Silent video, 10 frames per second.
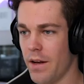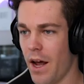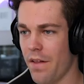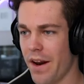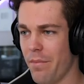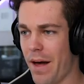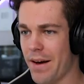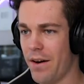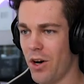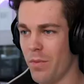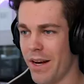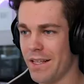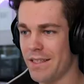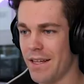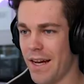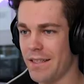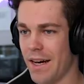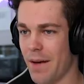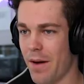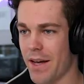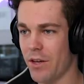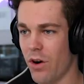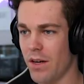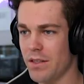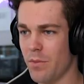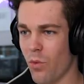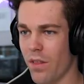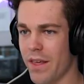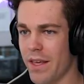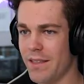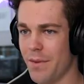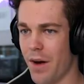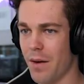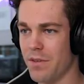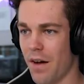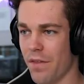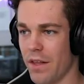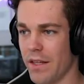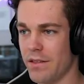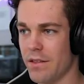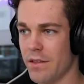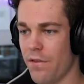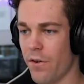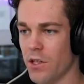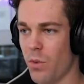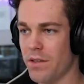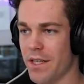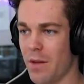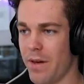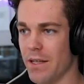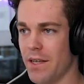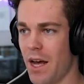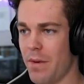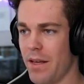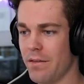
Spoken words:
And now that I'm back home and it's nighttime, I can cross some really easy mobs off the list. The first one's gonna be a zombie.